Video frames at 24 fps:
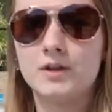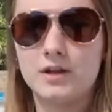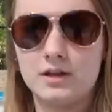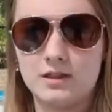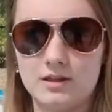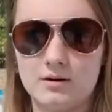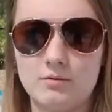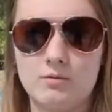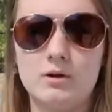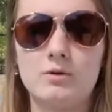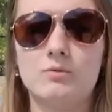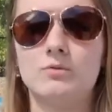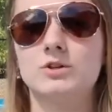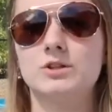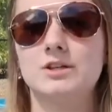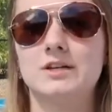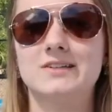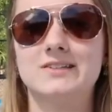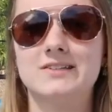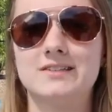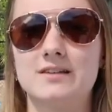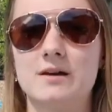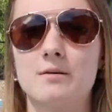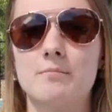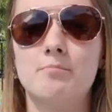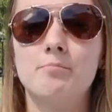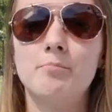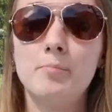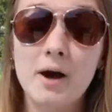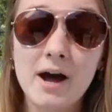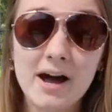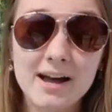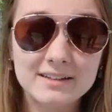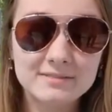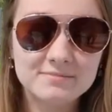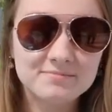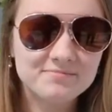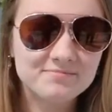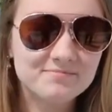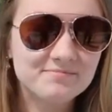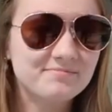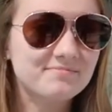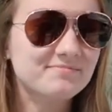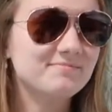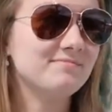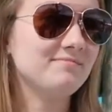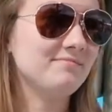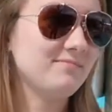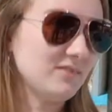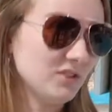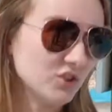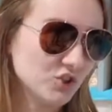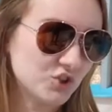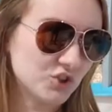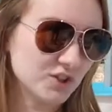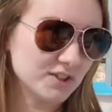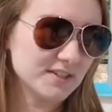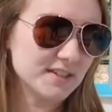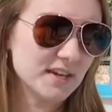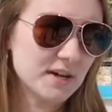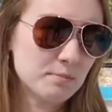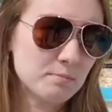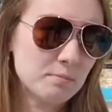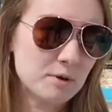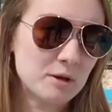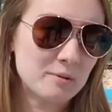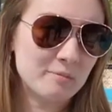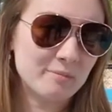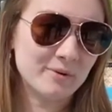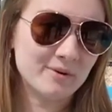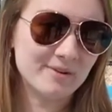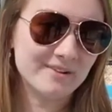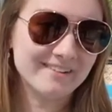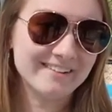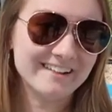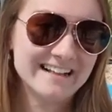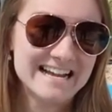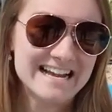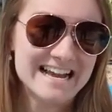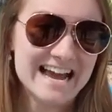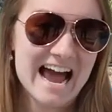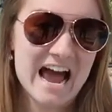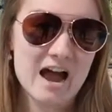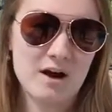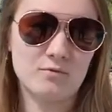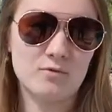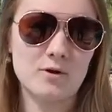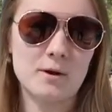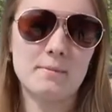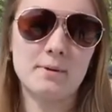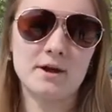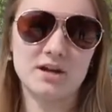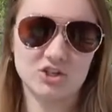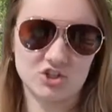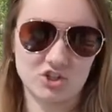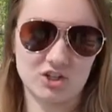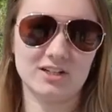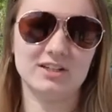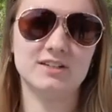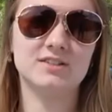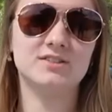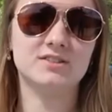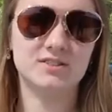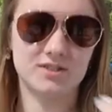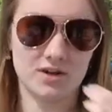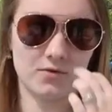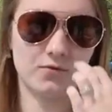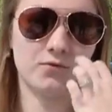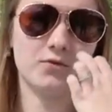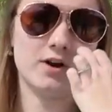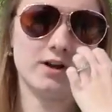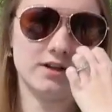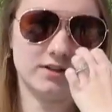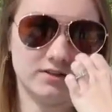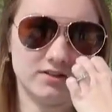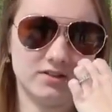and then we release them. But just like people, every patient is different.